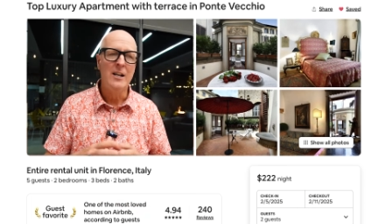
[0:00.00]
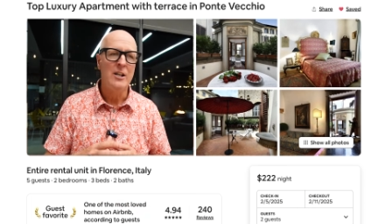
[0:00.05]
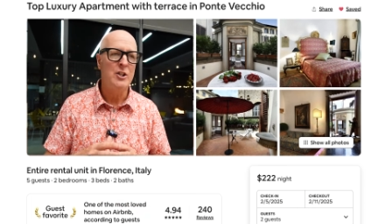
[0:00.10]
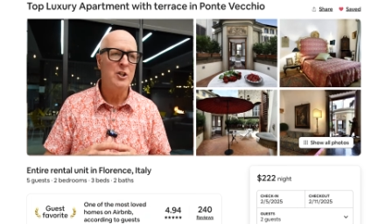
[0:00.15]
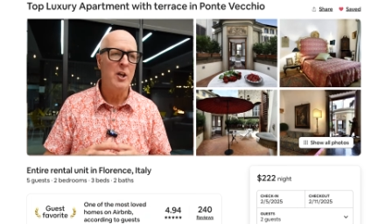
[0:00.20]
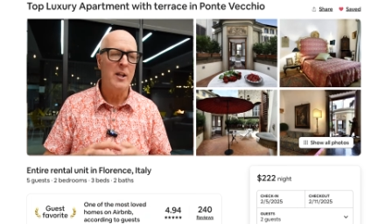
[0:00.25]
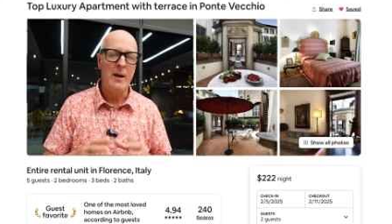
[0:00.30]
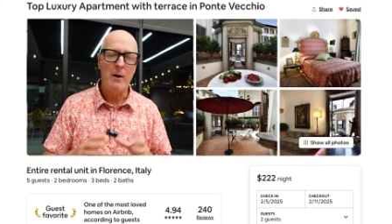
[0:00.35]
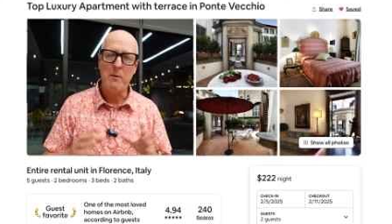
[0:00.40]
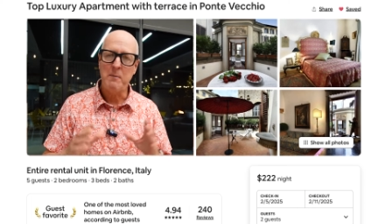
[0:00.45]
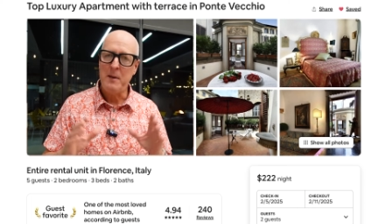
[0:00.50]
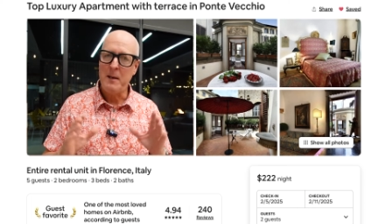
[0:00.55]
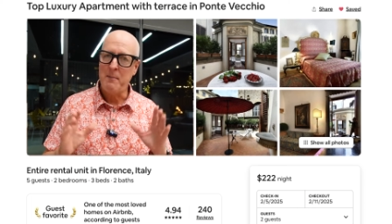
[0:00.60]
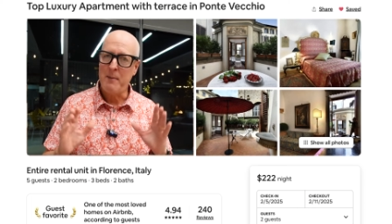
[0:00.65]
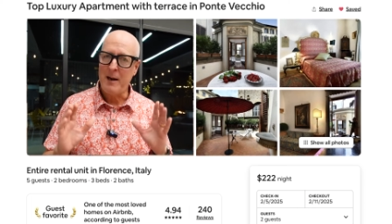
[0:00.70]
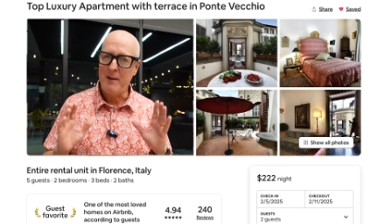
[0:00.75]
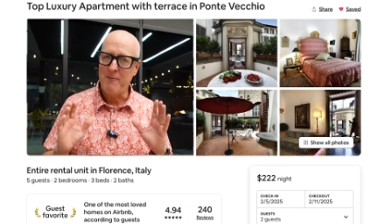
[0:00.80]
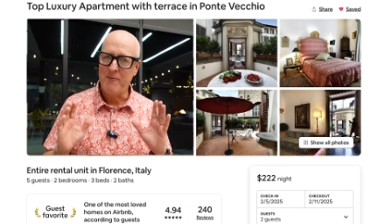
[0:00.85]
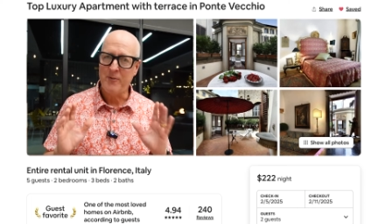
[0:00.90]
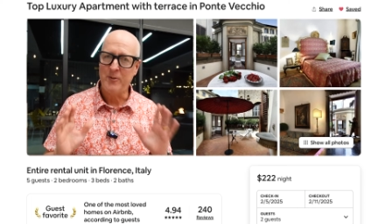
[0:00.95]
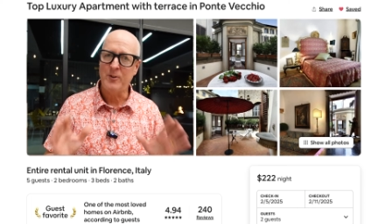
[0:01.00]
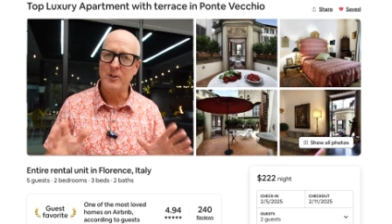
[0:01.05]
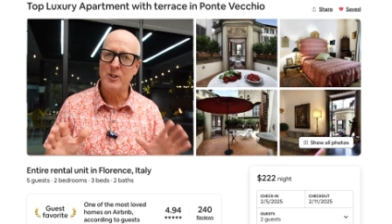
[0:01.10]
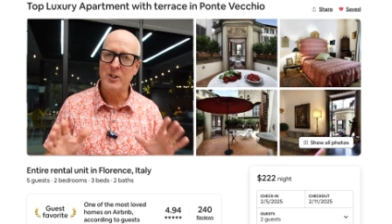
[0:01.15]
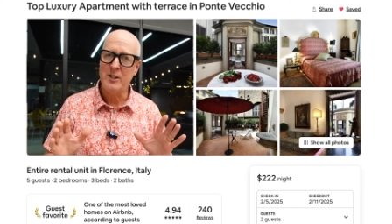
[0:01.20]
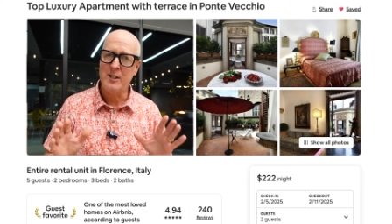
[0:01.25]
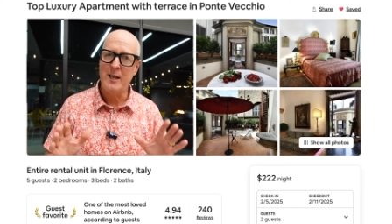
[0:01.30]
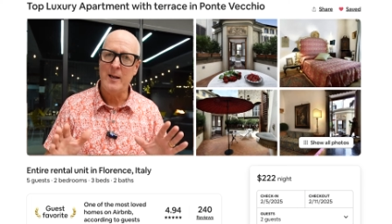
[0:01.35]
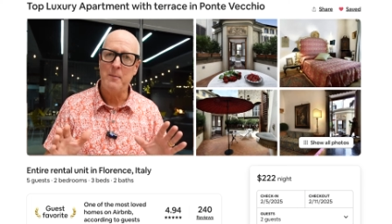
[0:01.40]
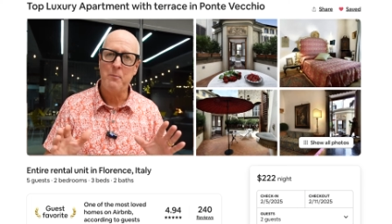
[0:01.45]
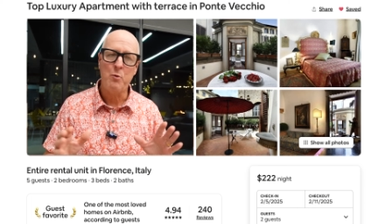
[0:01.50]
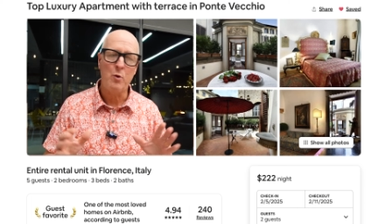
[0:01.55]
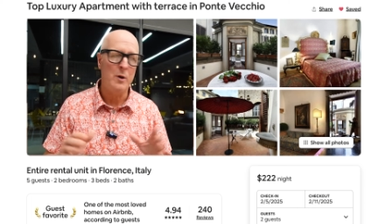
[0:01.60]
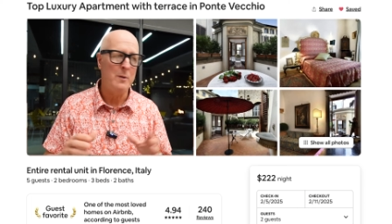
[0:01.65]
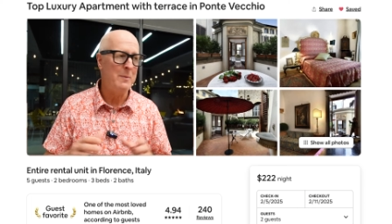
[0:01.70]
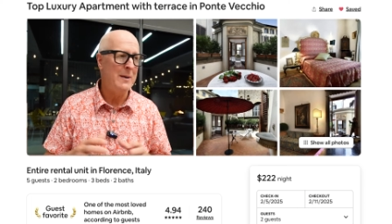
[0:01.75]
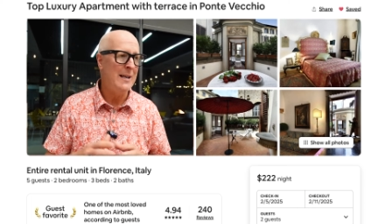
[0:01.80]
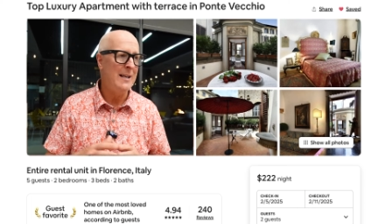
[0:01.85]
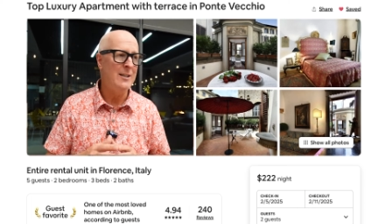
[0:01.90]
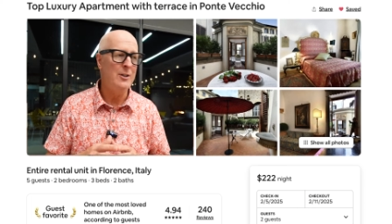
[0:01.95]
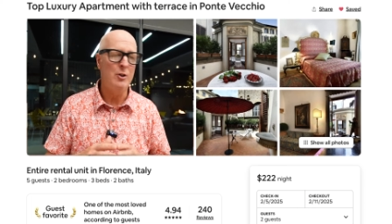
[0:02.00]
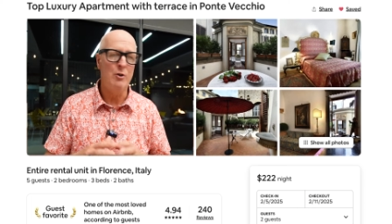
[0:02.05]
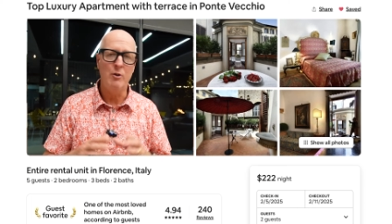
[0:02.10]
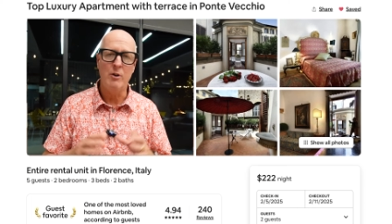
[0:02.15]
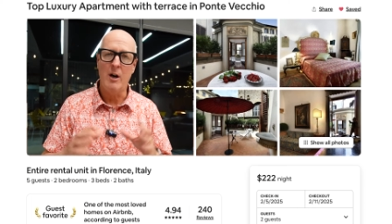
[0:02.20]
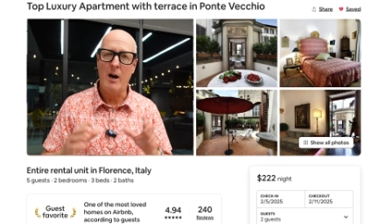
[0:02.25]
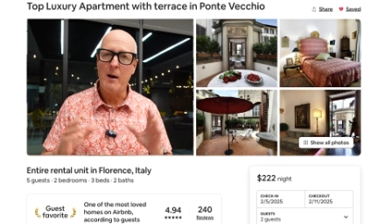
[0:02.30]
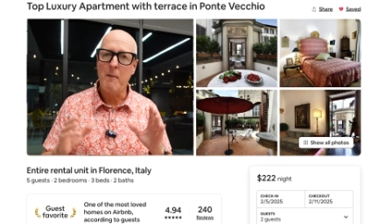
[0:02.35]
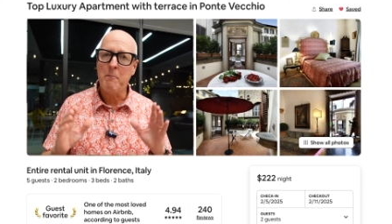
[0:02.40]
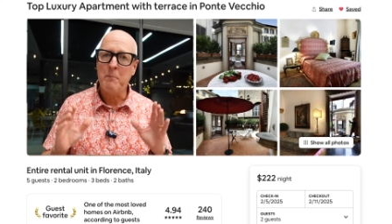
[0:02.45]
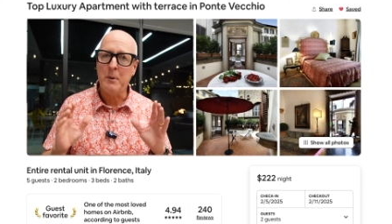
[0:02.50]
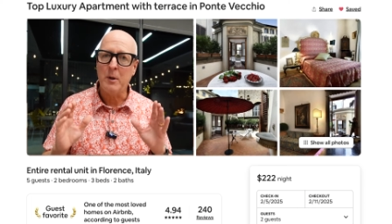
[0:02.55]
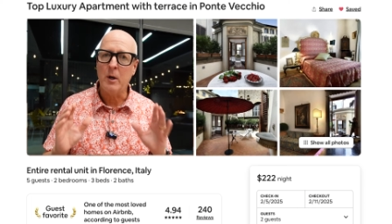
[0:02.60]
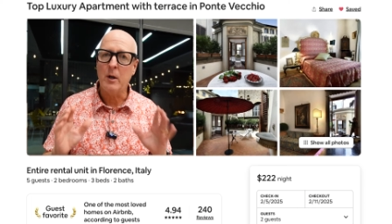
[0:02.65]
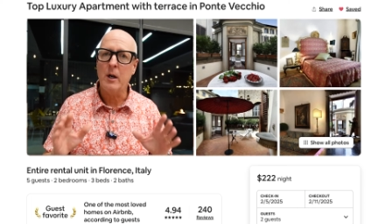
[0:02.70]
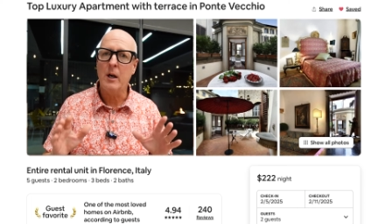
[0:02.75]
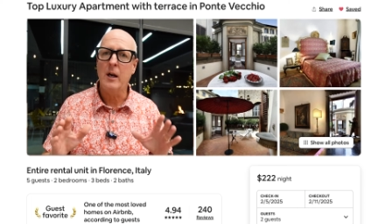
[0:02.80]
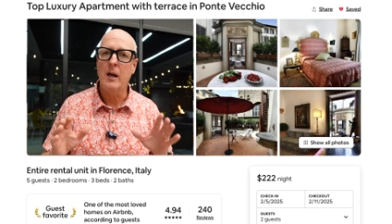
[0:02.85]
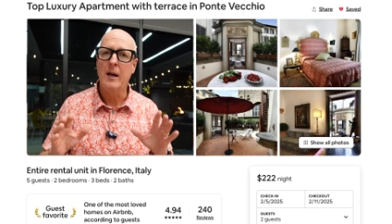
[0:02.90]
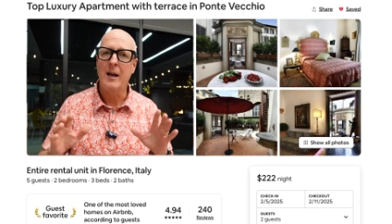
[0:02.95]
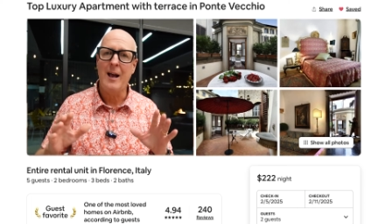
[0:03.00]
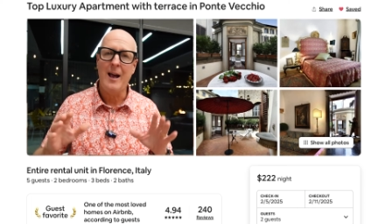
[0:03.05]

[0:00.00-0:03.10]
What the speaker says: So that would be my first tip, would be do not book